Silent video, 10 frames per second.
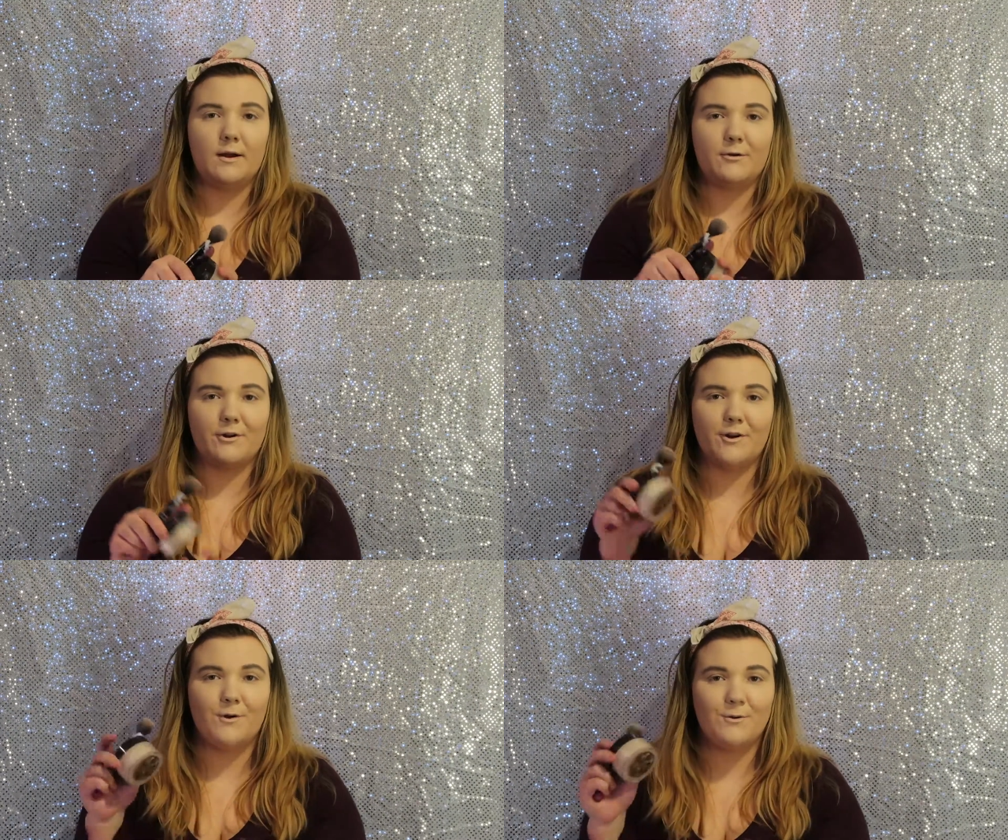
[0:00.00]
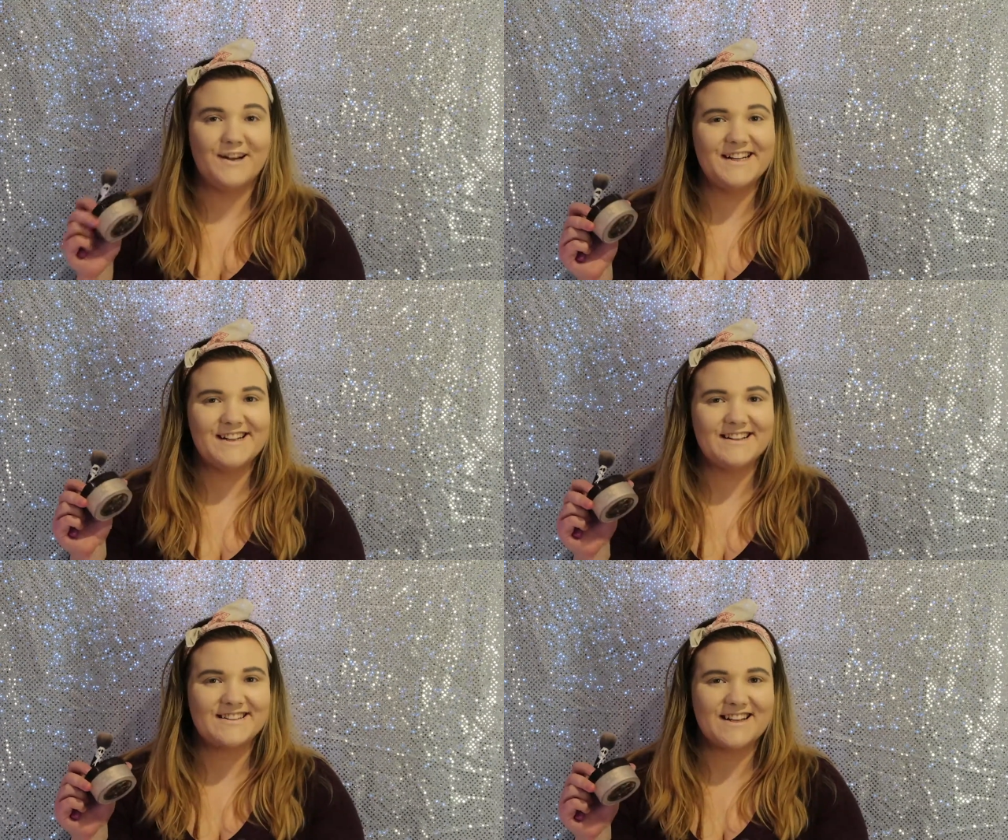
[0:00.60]
I'm going to go right
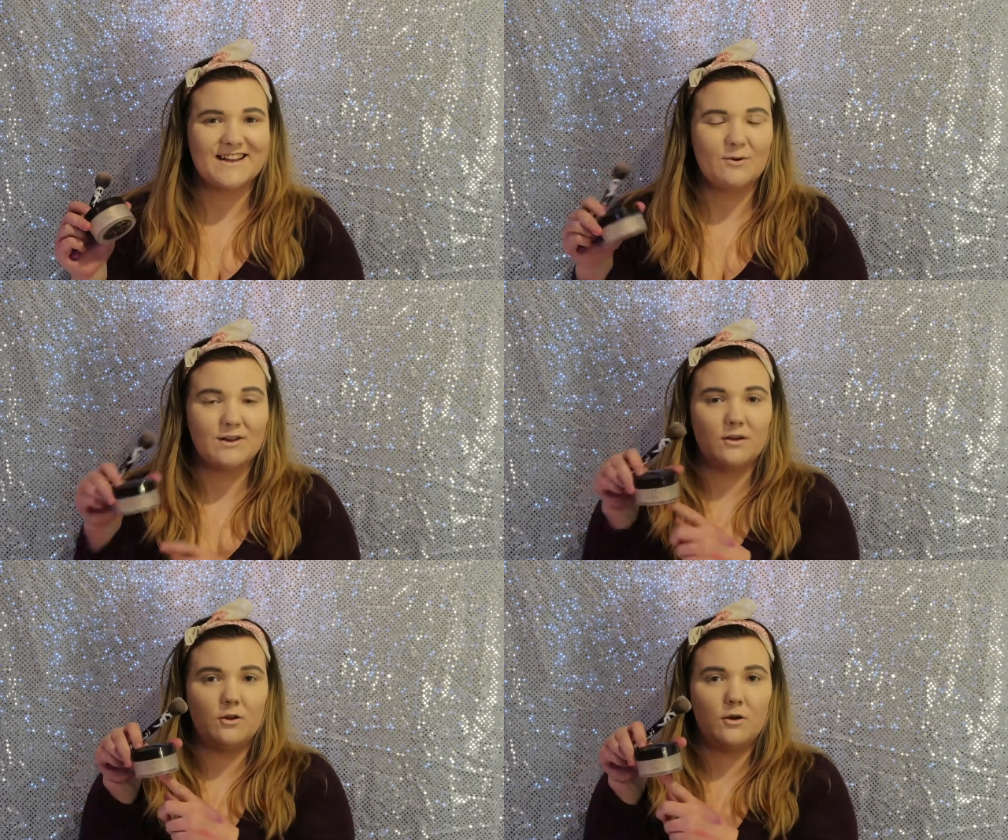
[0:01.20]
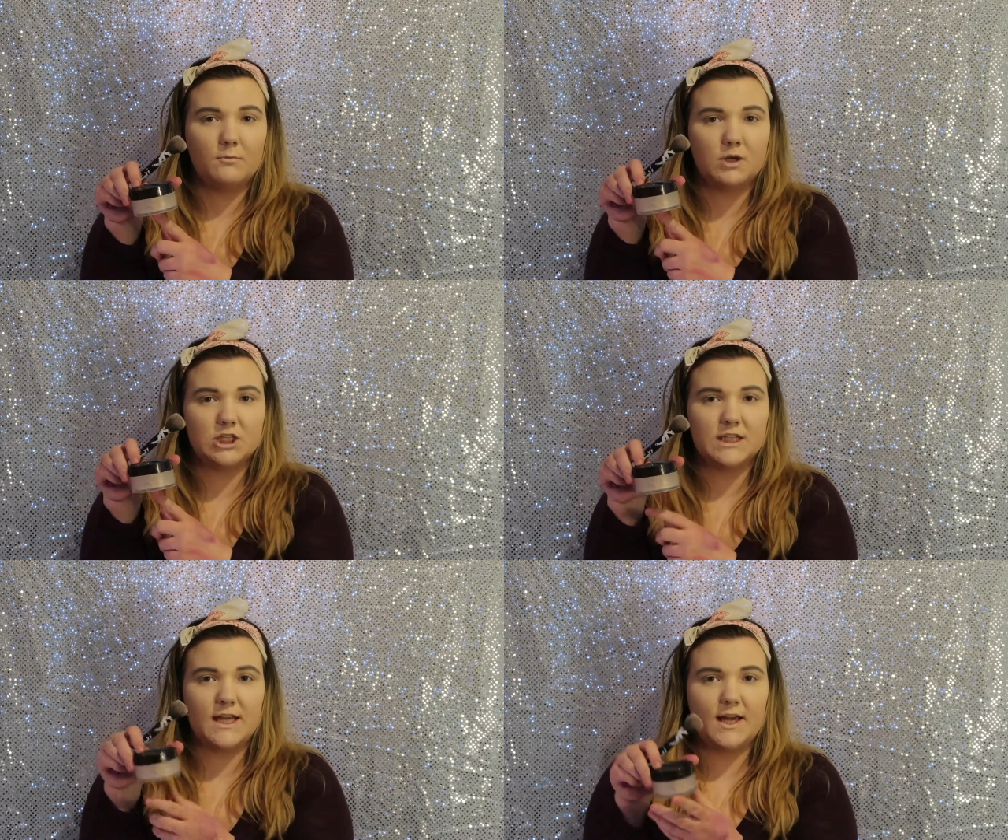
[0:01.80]
in and set that with the Laura
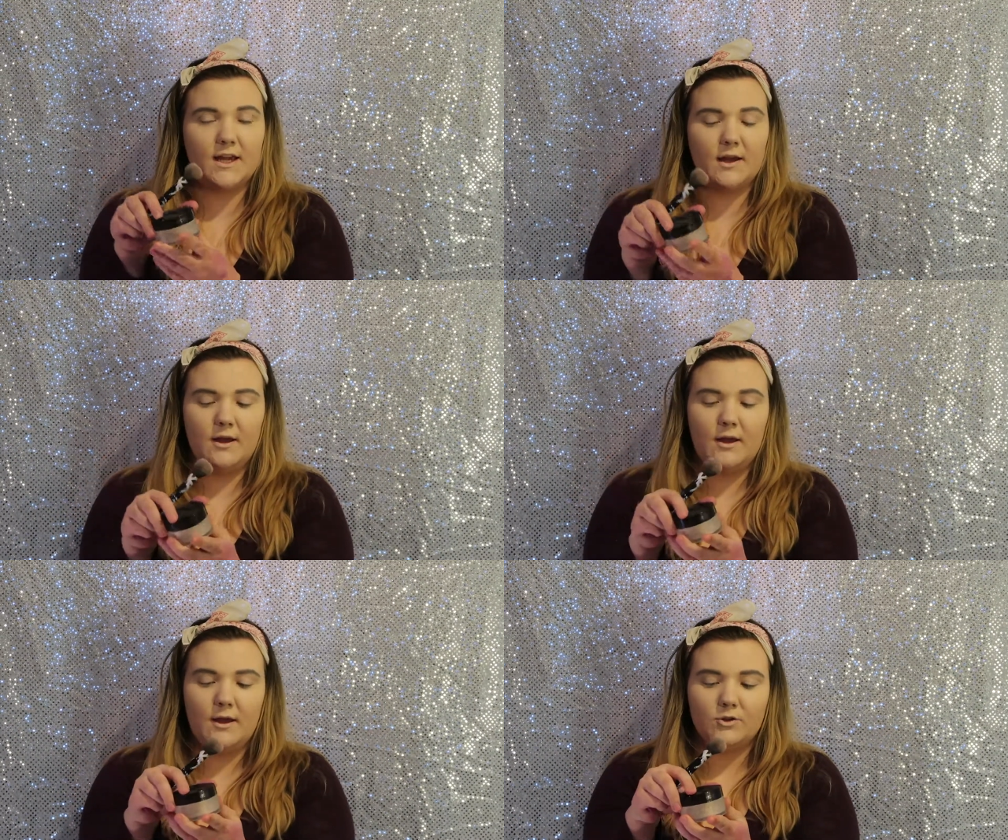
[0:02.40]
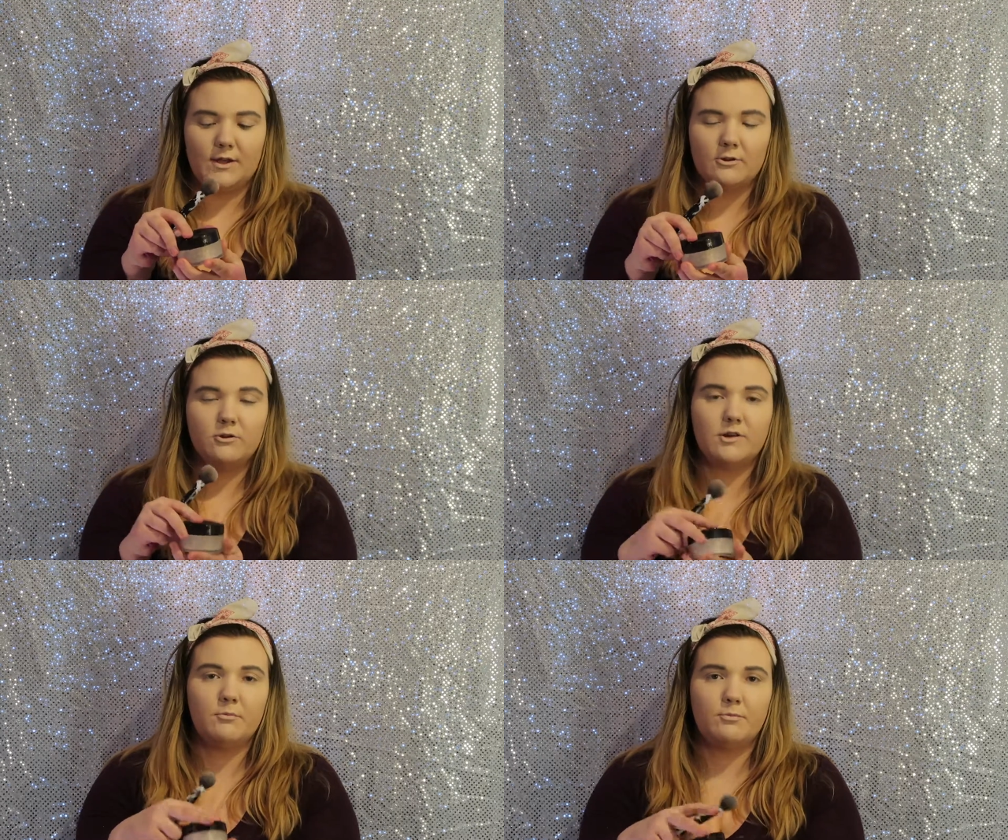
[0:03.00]
Mercier
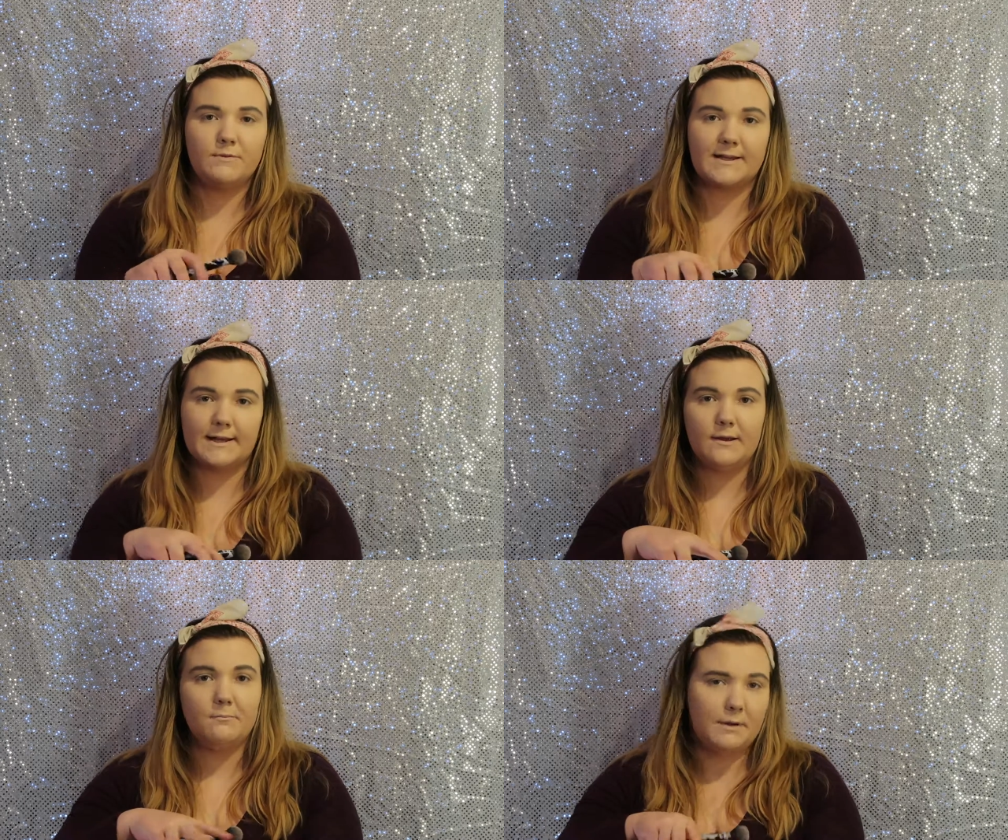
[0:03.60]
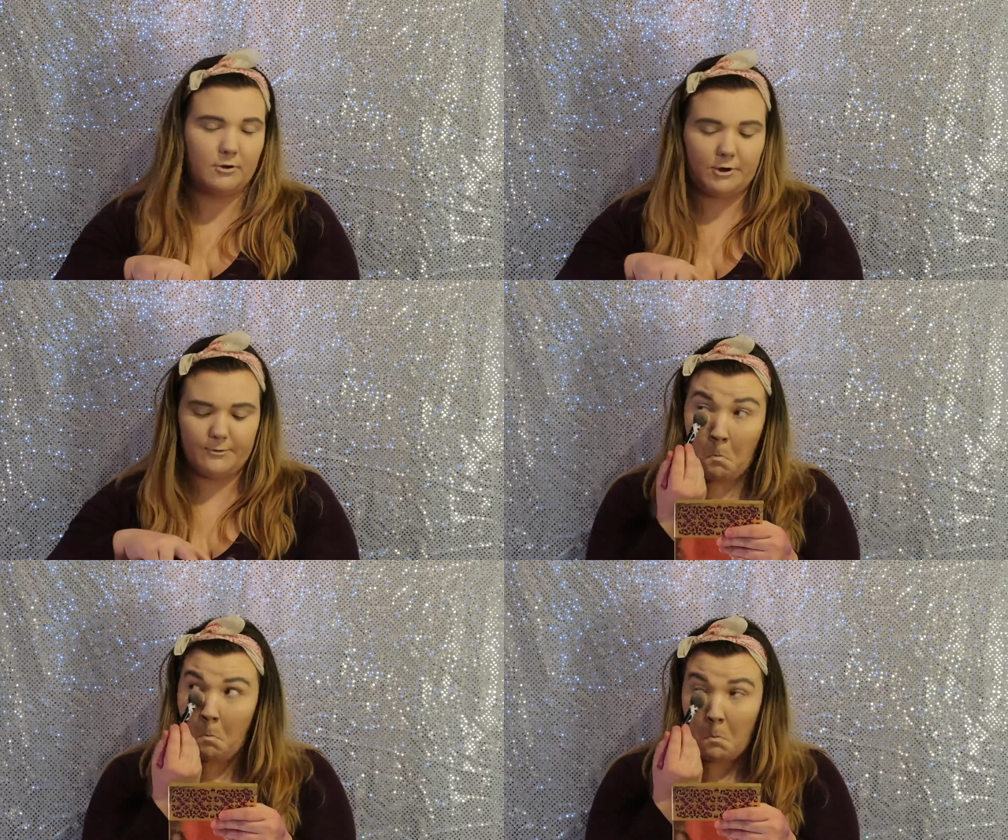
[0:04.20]
Translucent Setting Powder.